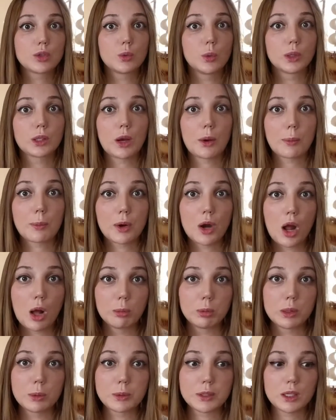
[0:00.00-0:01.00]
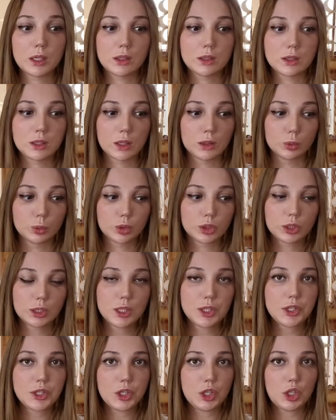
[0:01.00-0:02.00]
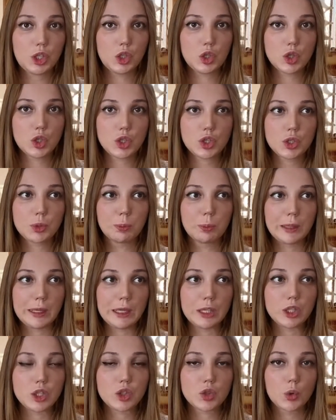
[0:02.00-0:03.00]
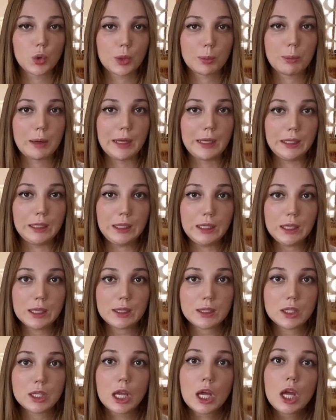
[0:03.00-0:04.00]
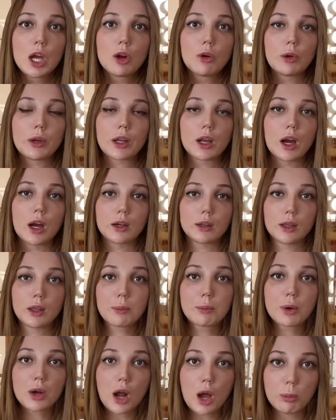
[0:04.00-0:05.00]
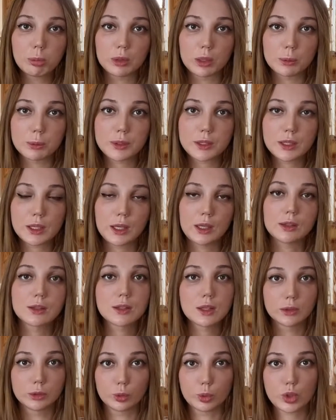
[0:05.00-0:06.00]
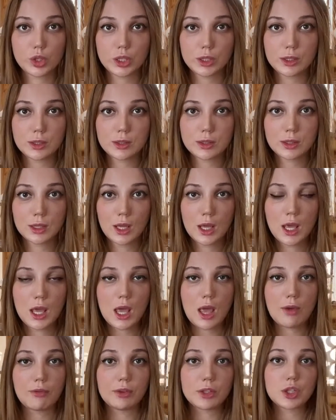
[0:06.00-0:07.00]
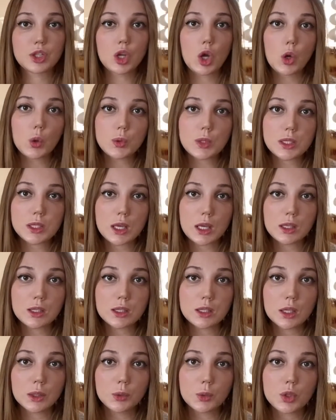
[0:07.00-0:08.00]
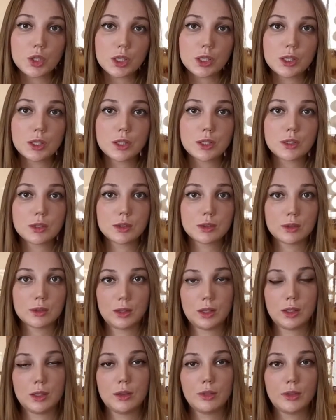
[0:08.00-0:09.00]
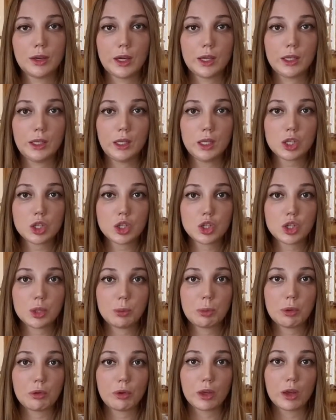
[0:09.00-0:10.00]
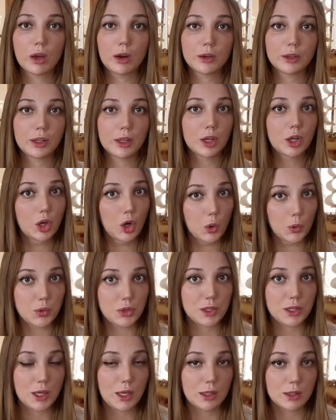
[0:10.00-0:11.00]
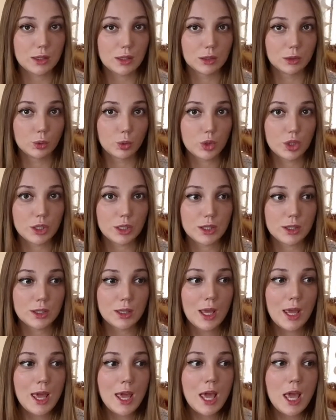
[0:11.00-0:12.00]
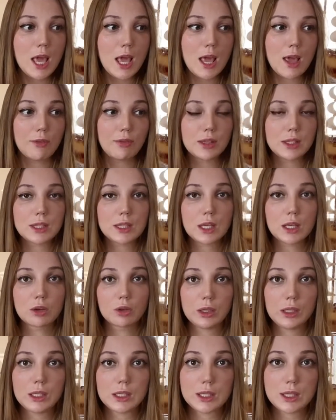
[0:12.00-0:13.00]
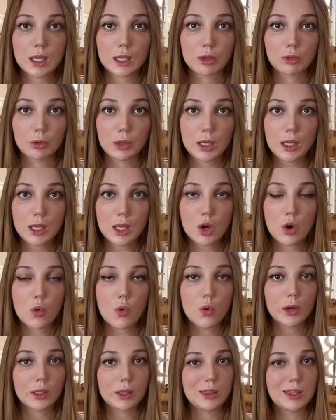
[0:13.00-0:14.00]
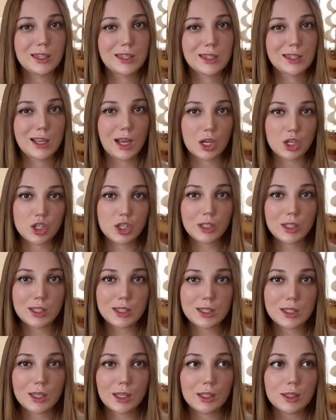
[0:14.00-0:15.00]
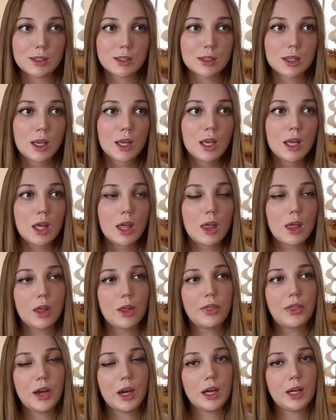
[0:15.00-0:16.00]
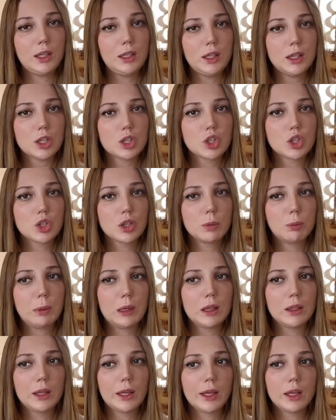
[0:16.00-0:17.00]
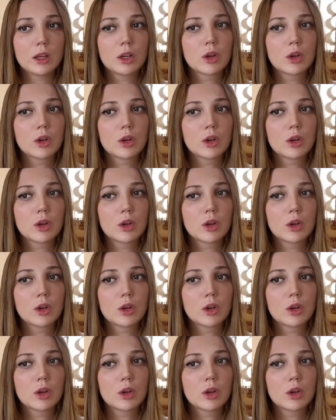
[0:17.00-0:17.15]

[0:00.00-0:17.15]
what are problems and solutions, you should brainstorm ideas regarding problems and solutions. If it's causes and solutions, the idea should be regarding causes and solutions. If it's agree-disagree or discussion essays, the idea should be like